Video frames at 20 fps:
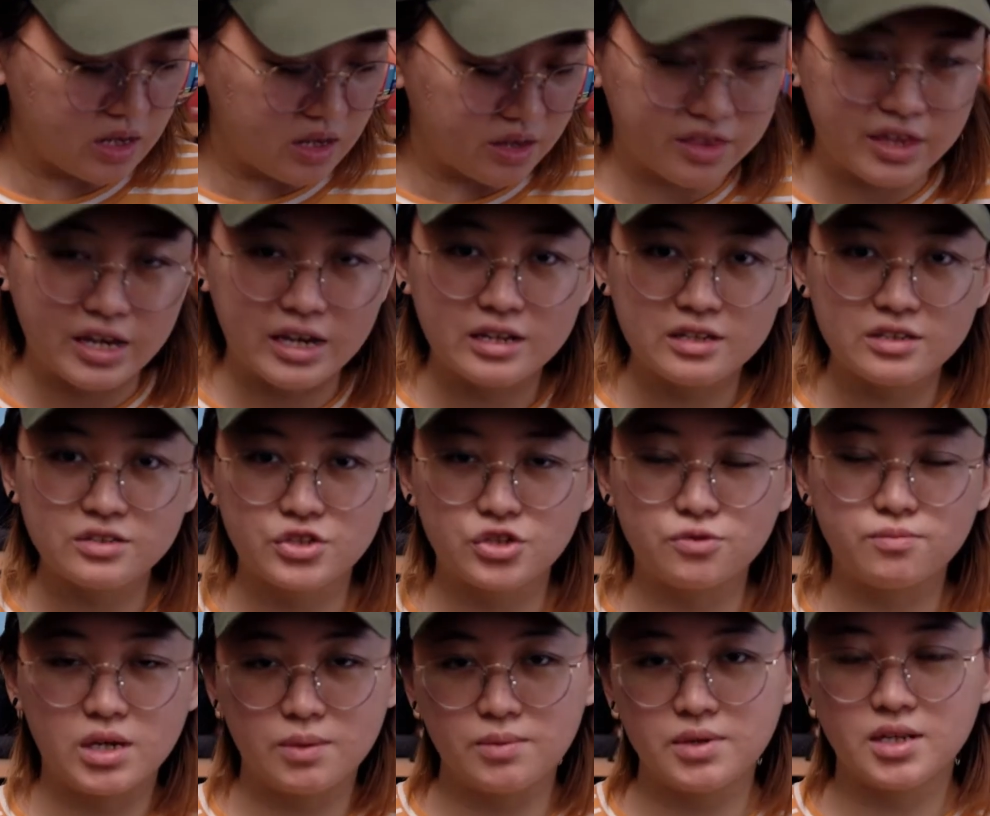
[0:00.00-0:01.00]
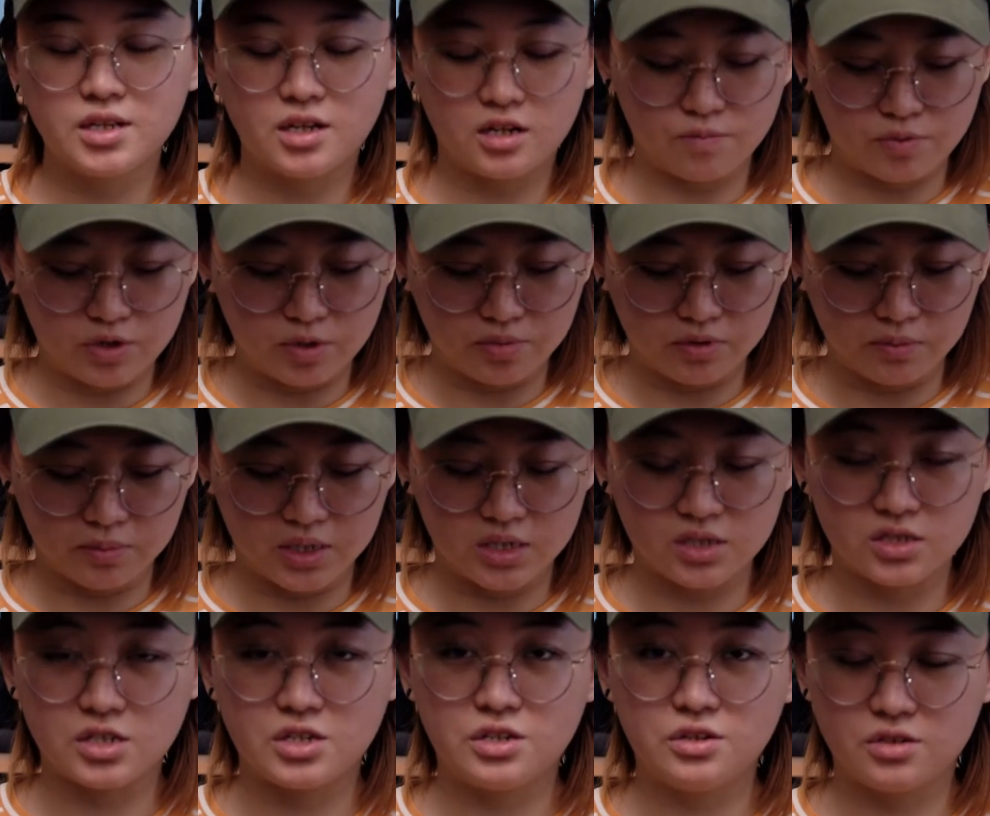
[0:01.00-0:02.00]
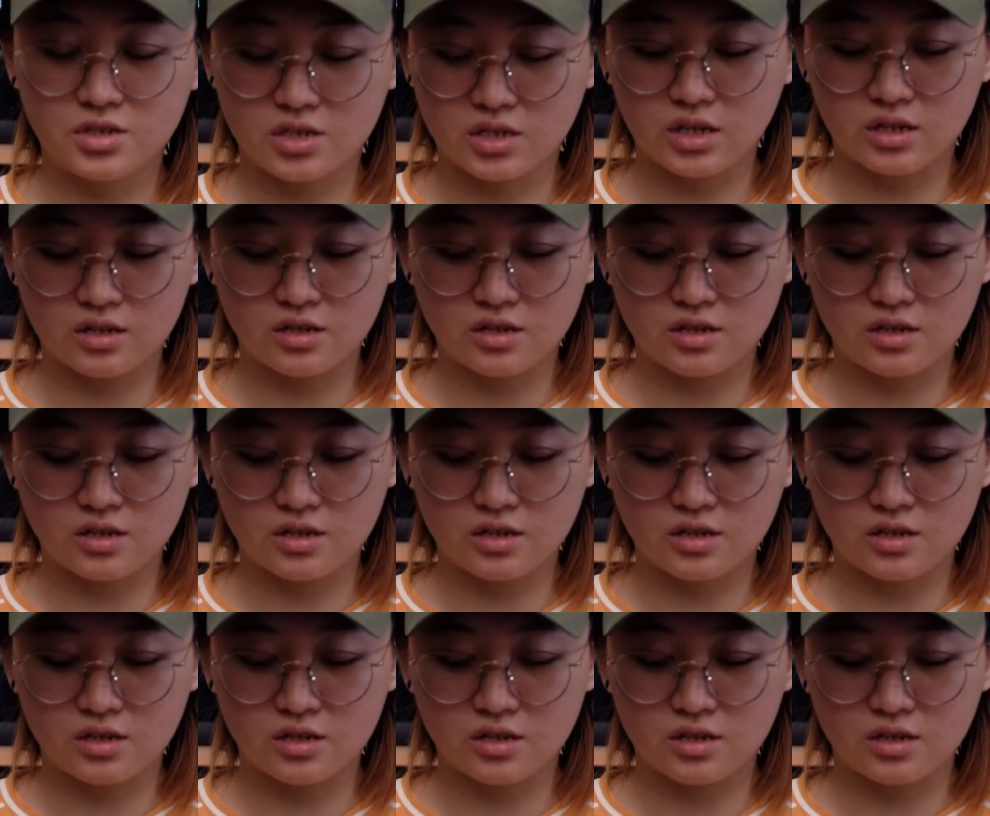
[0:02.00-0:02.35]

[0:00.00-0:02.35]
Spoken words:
thing to maybe a lot of people, but it's a huge thing